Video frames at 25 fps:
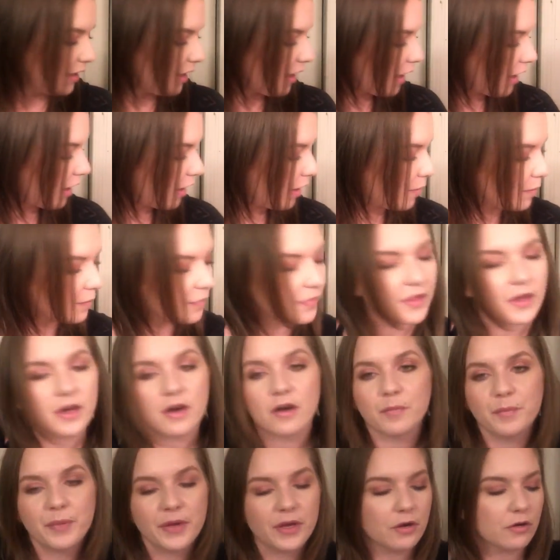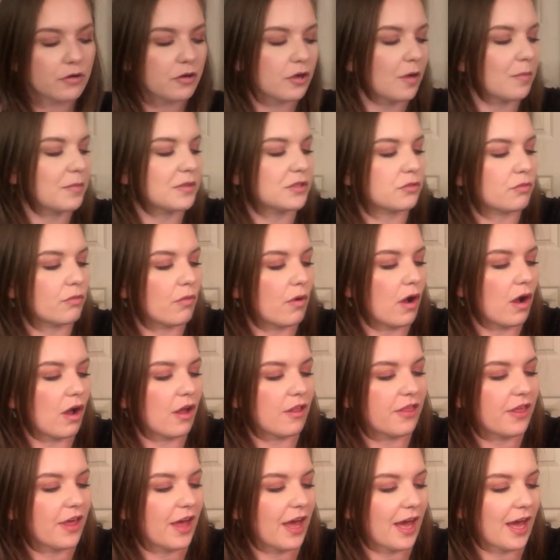The Peter Thomas
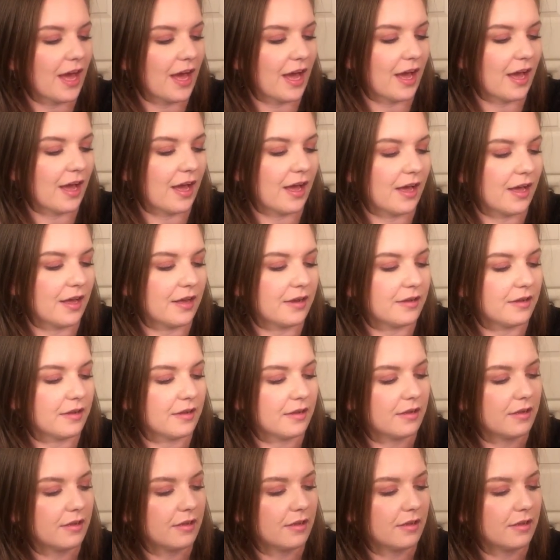Roth had